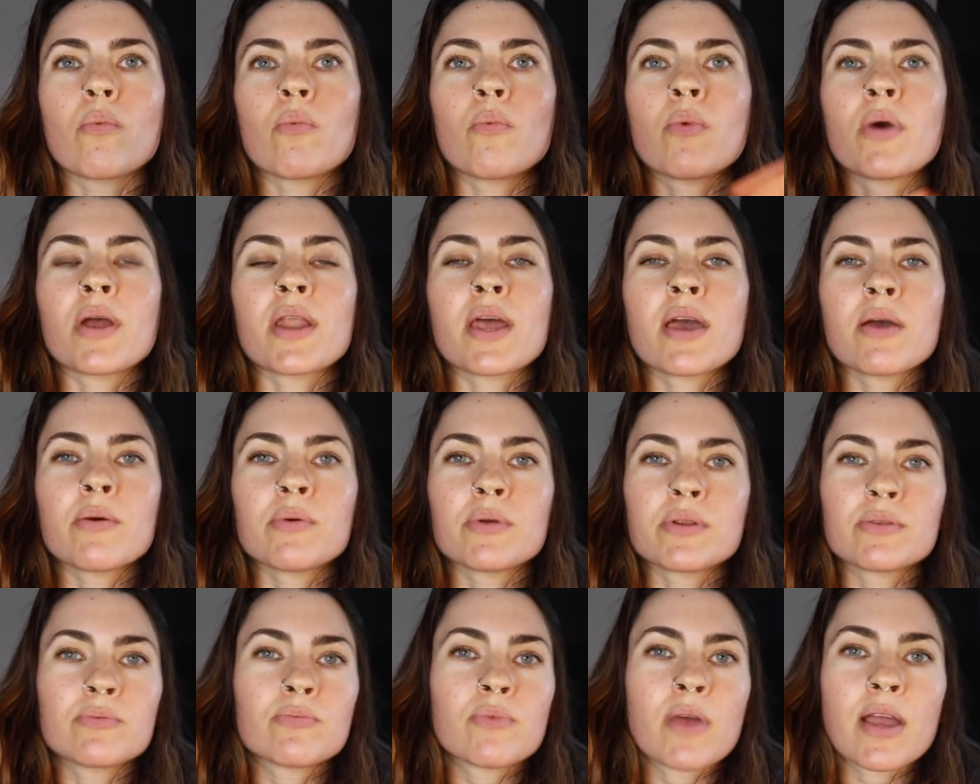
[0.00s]
what I
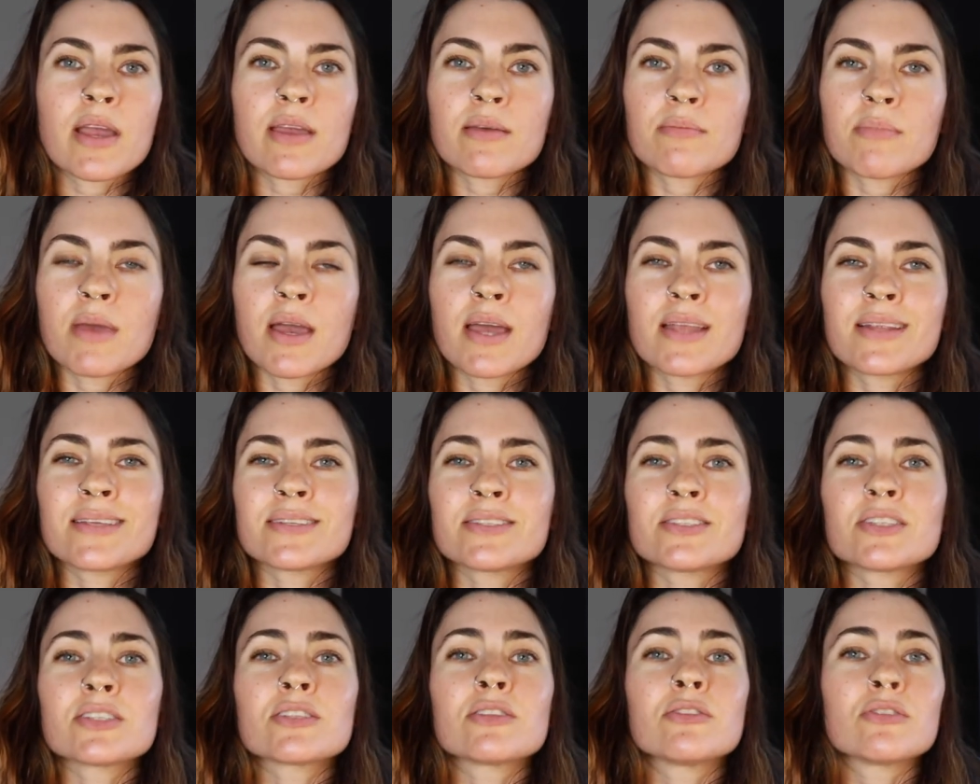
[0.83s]
would recommend
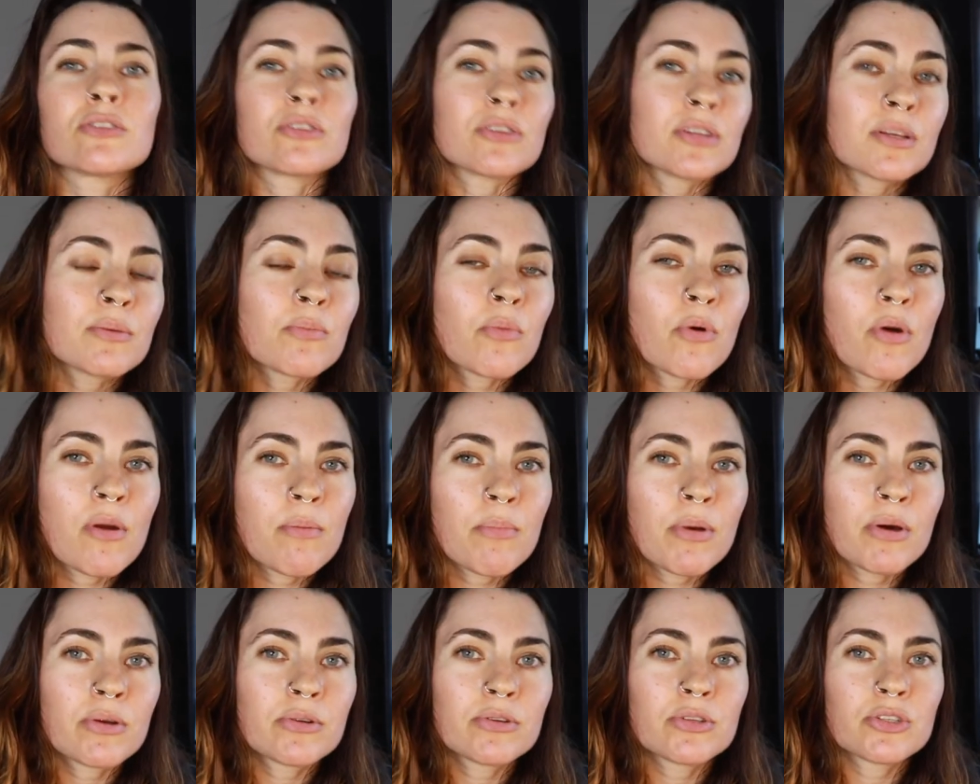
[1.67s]
is just learning more
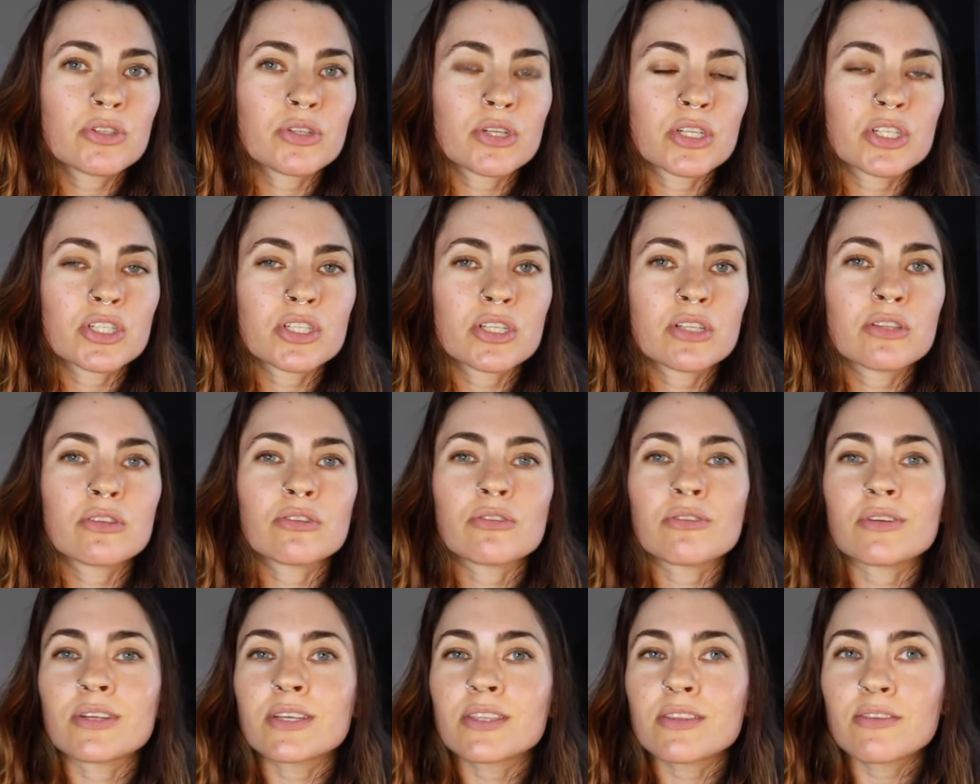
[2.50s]
about nutrition,
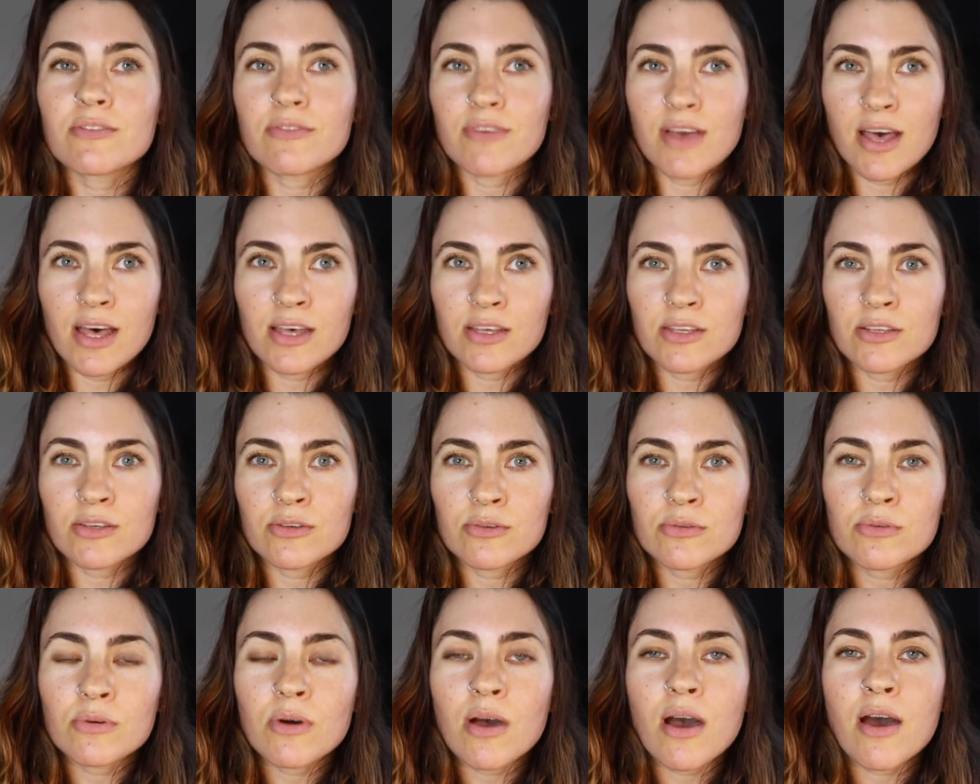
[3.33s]
learning the
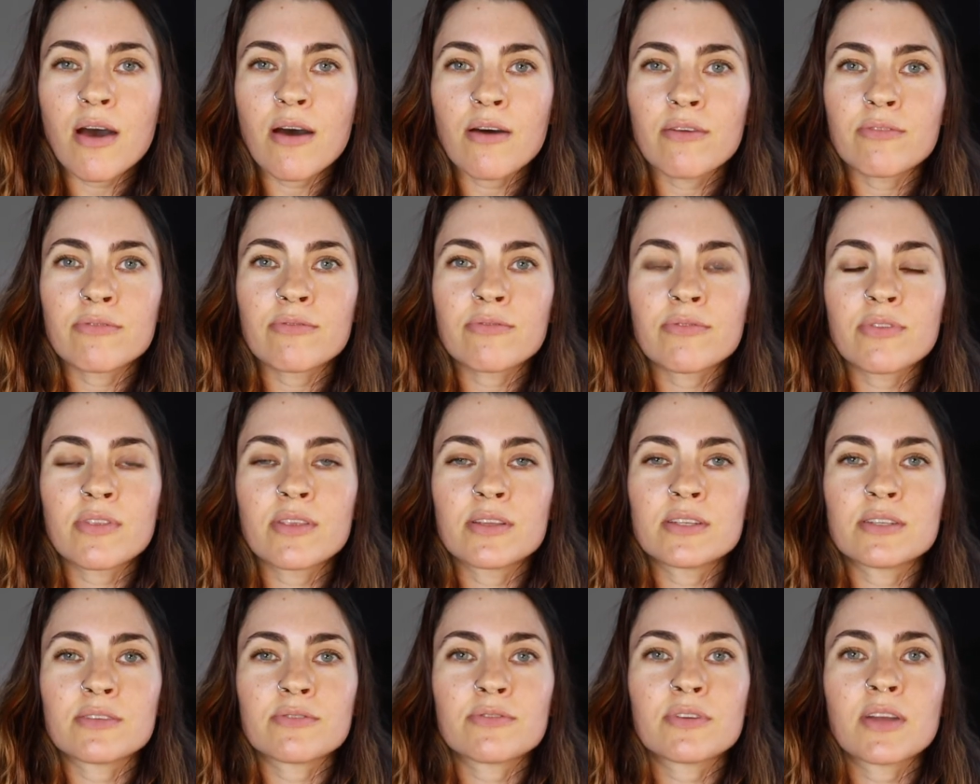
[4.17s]
value of the
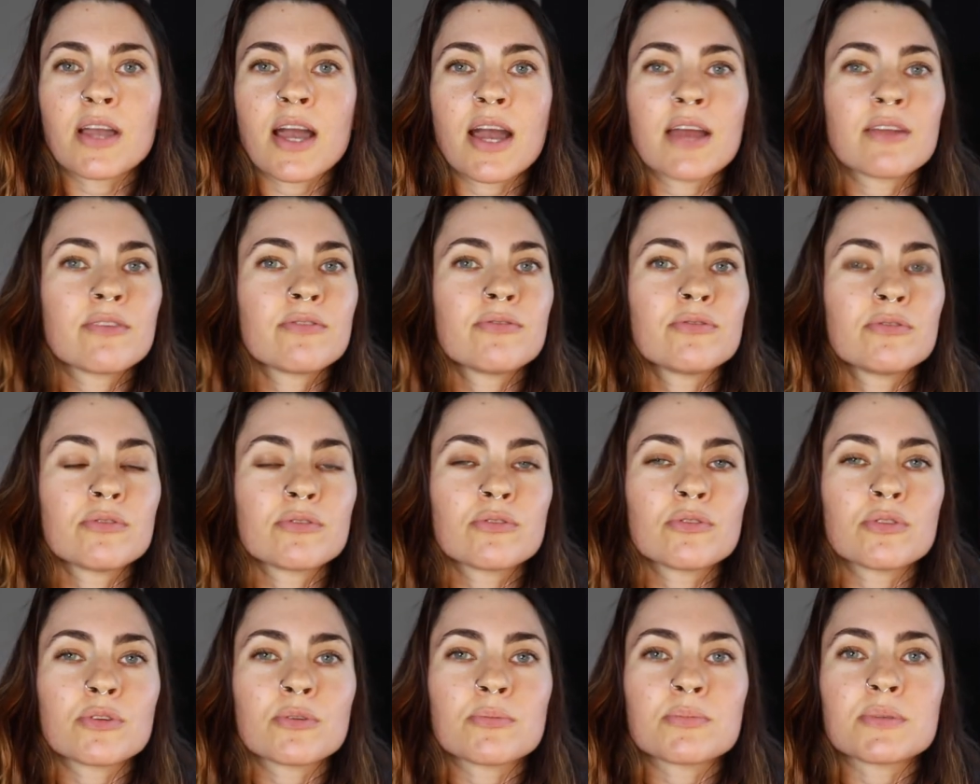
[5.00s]
different kind of food
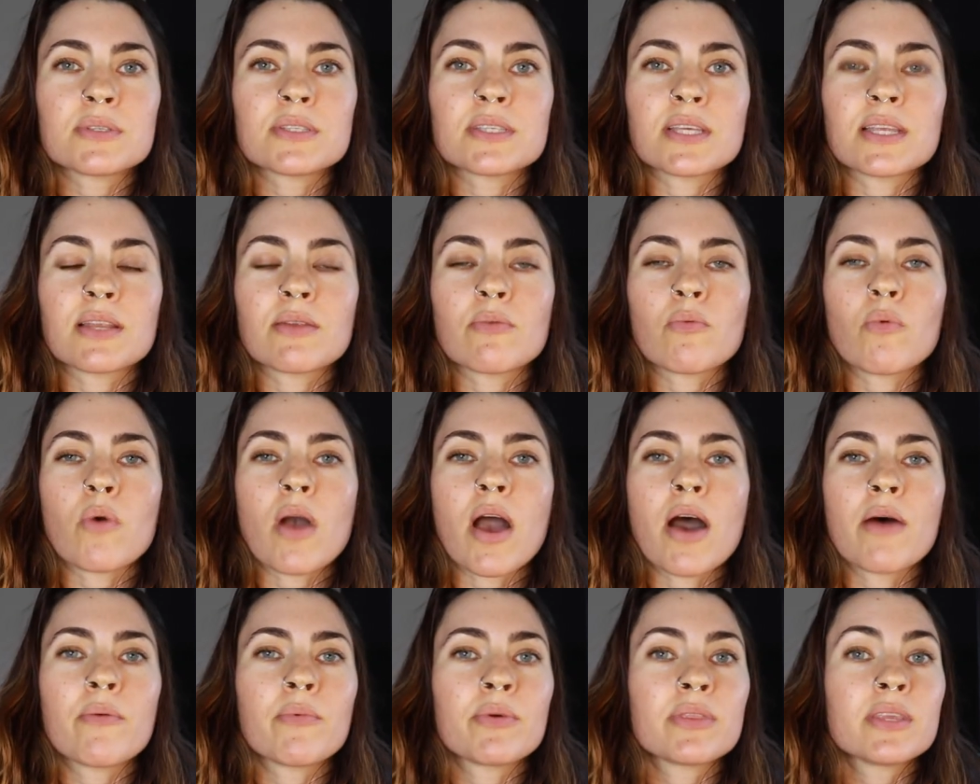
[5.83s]
groups and
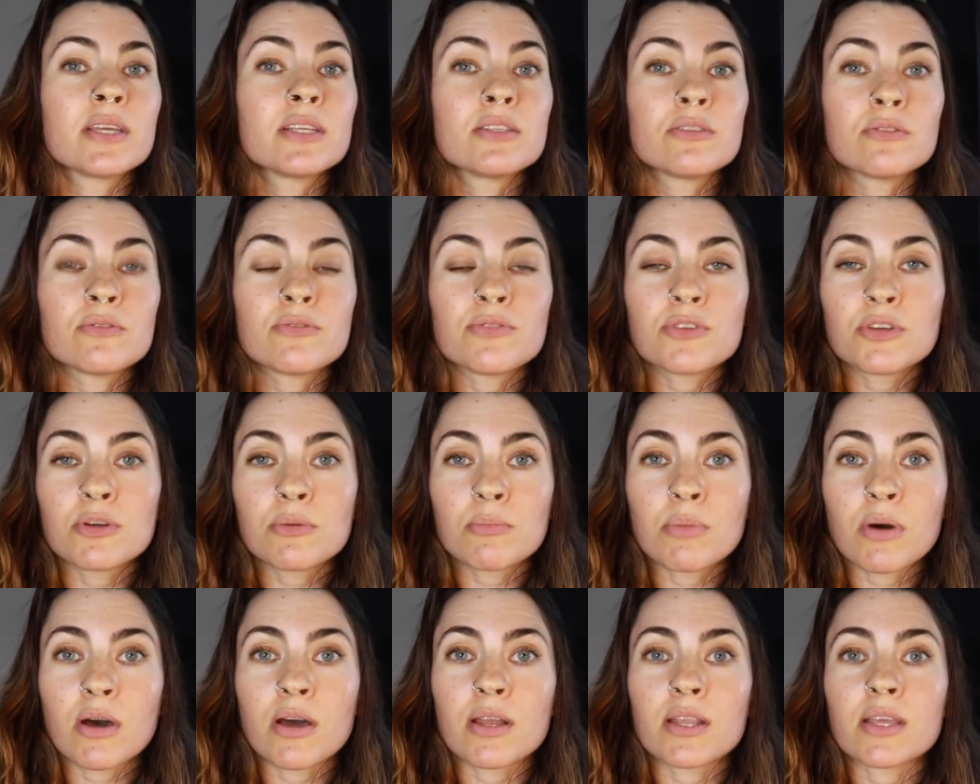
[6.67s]
what they do for your
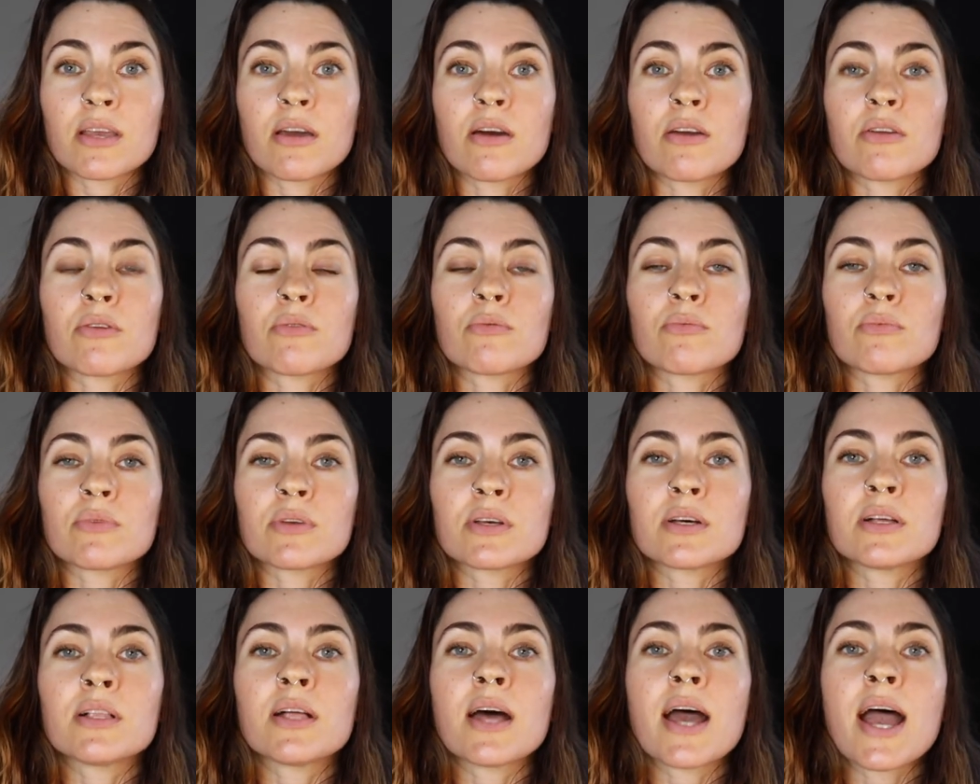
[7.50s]
body on a
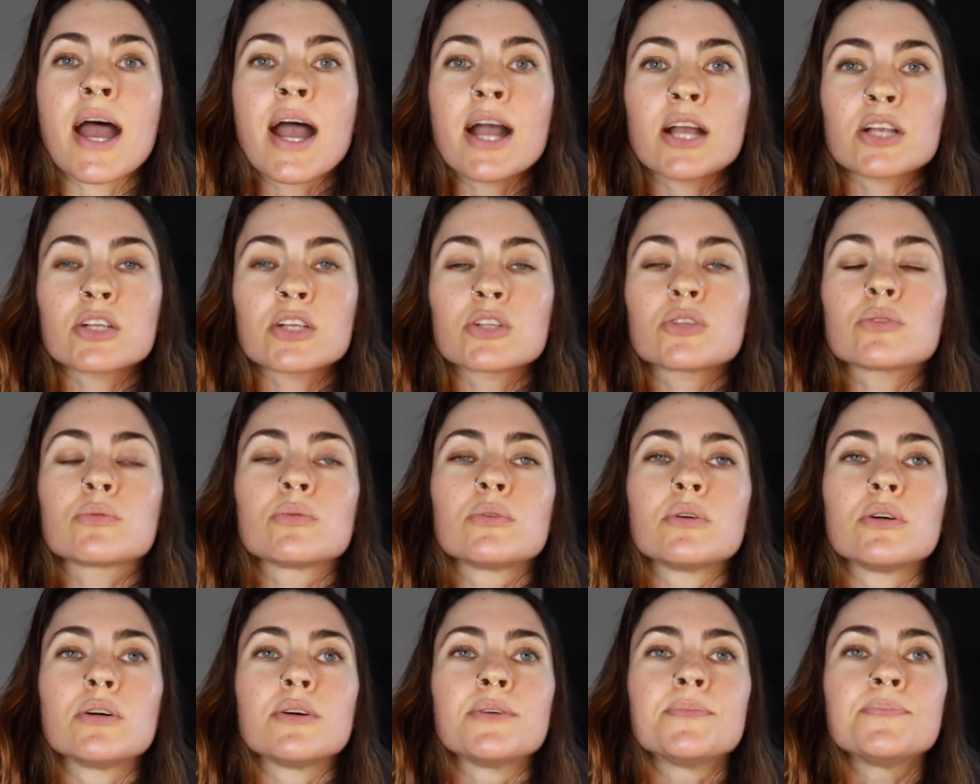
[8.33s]
real
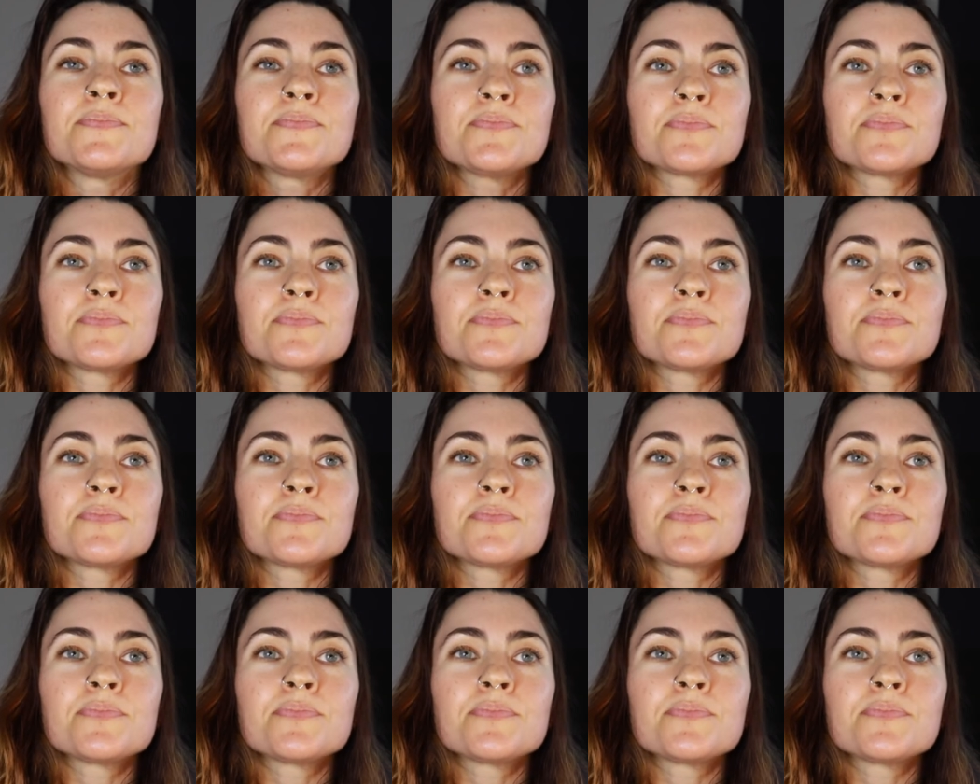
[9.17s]
actual